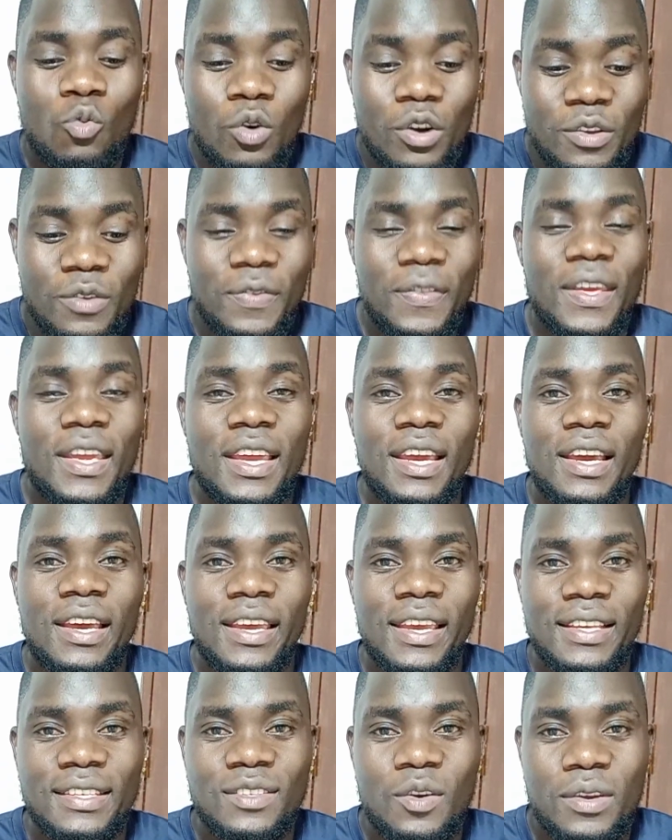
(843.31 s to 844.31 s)
What do you think
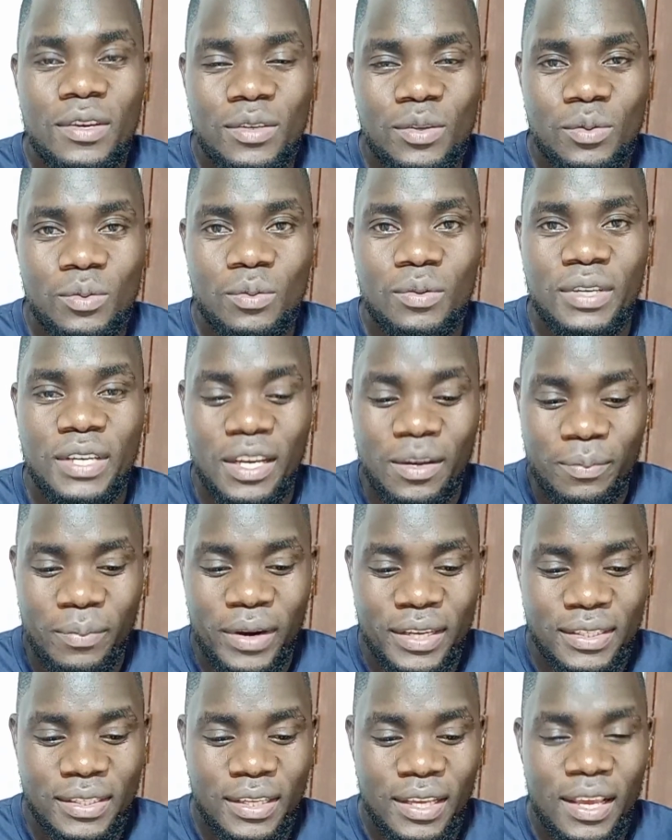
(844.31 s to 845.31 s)
is going to take
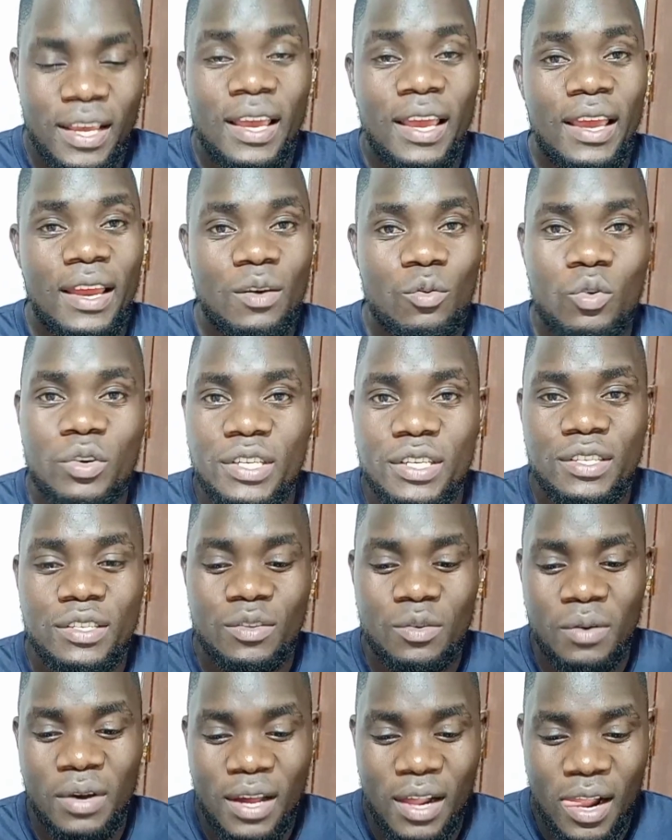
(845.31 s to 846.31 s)
place, and what
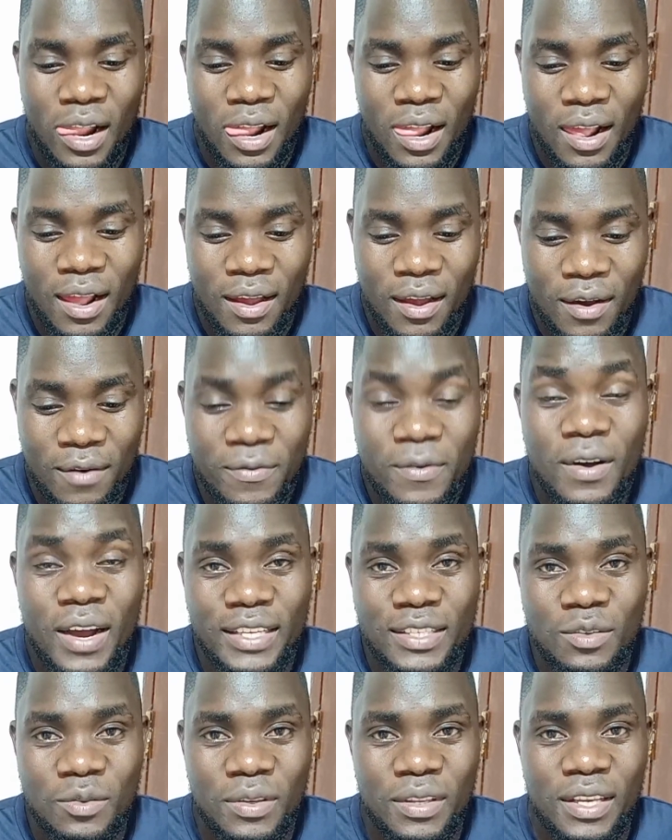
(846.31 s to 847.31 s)
is your
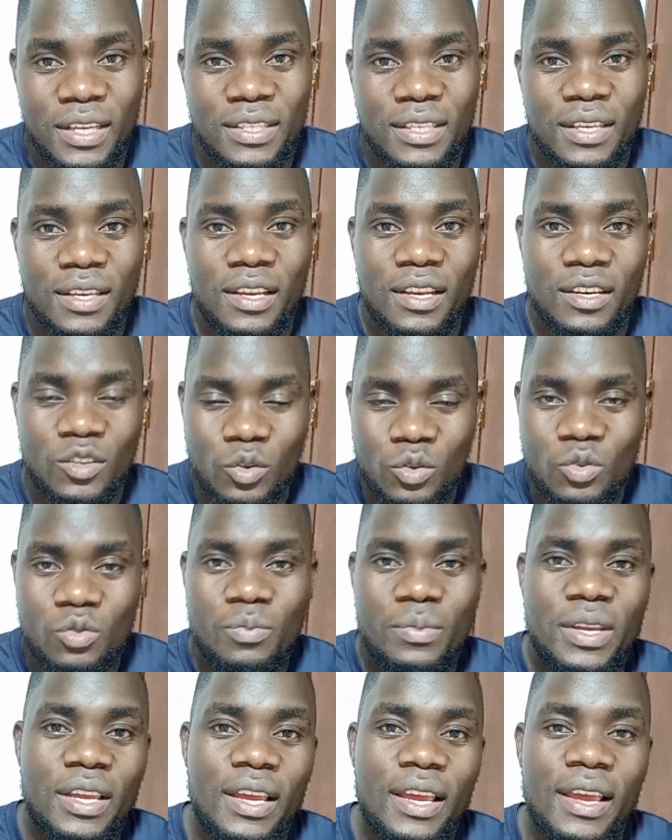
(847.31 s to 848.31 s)
focus on this? Talk to
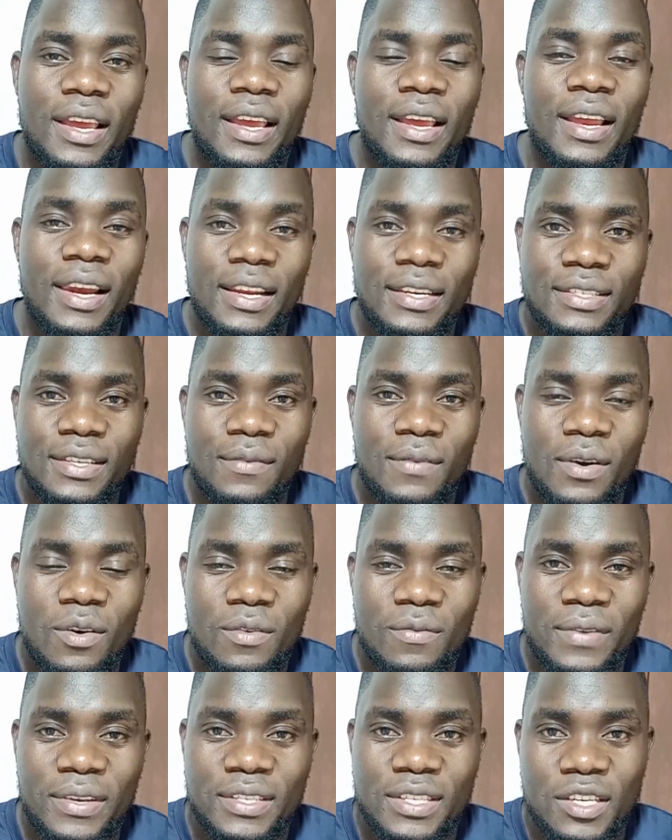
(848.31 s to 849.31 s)
me. Let's have a
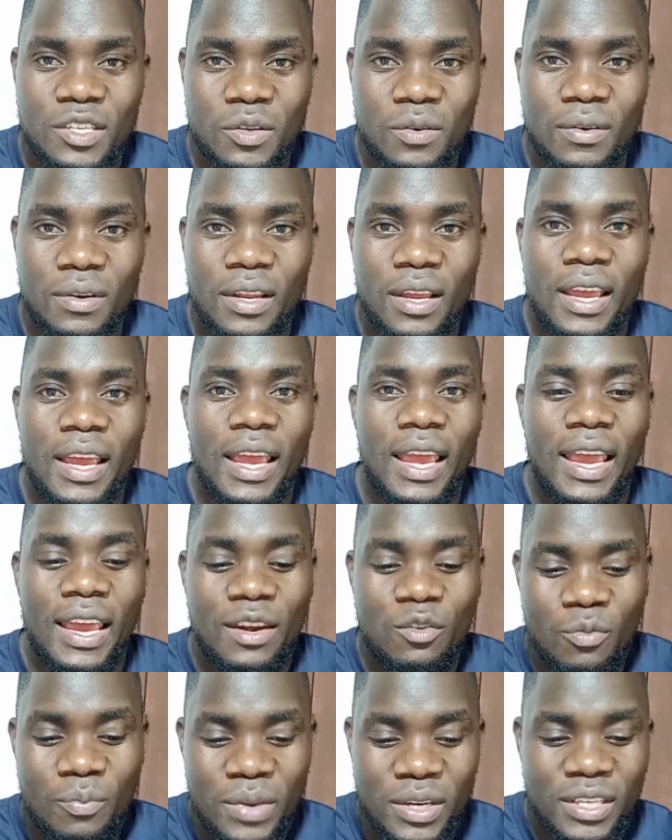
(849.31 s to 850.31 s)
conversation,
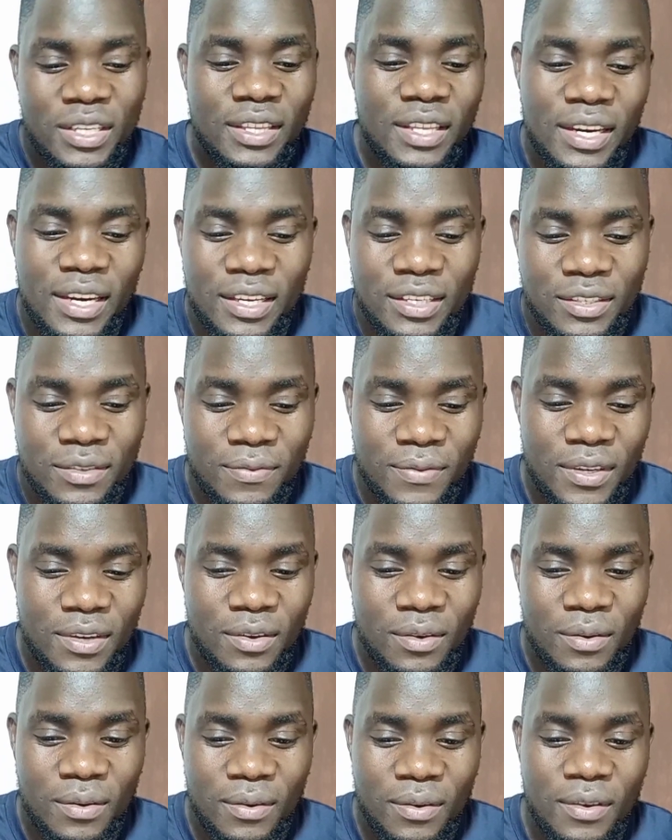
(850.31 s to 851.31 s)
and we meet in the next
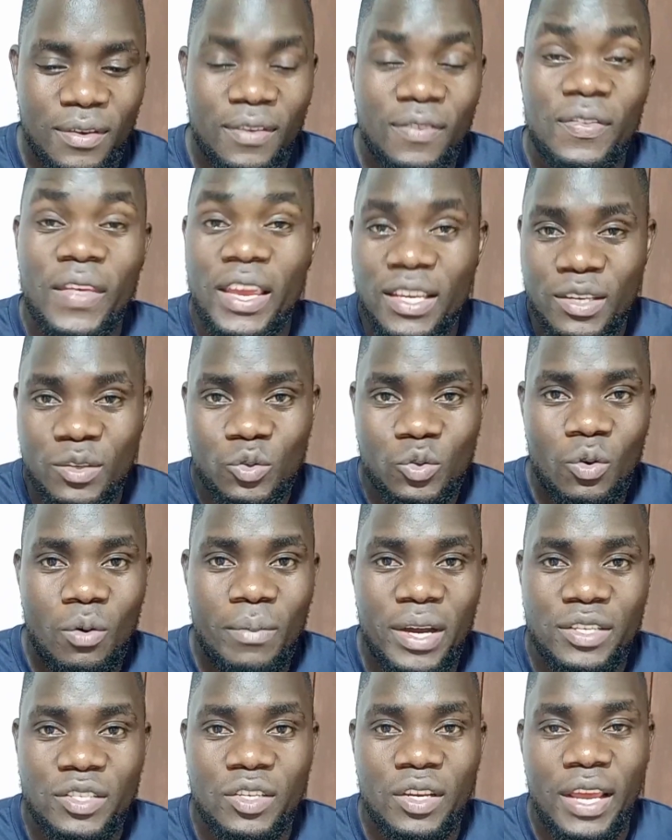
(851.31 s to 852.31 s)
video. Thank you so
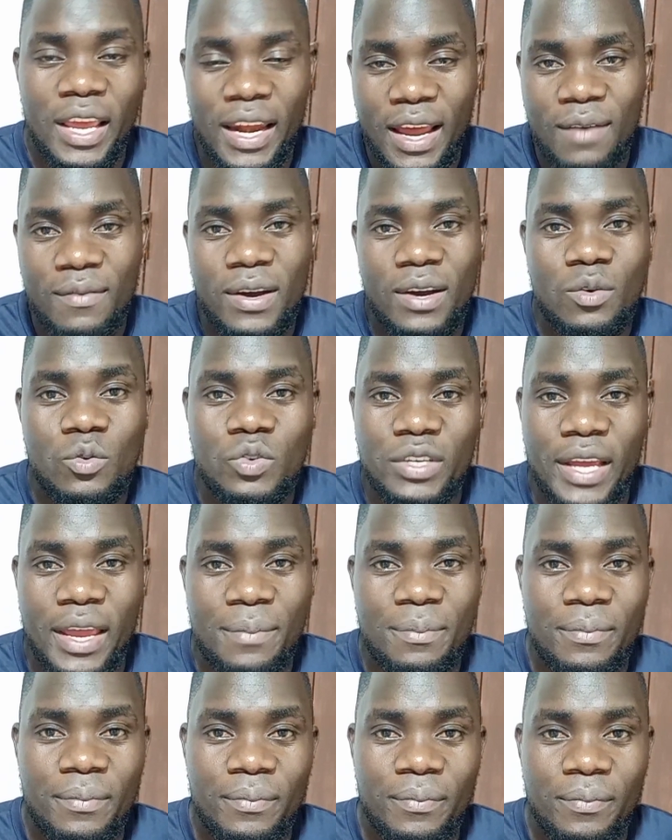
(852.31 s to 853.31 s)
much, and have a good time.